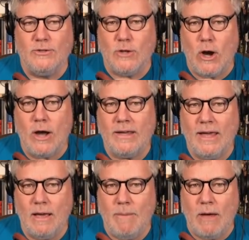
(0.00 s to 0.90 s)

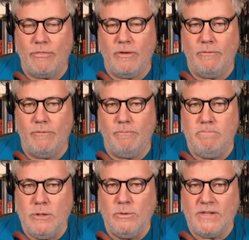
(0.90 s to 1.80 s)
talking about the
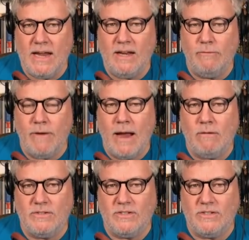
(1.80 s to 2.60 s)
mutating virus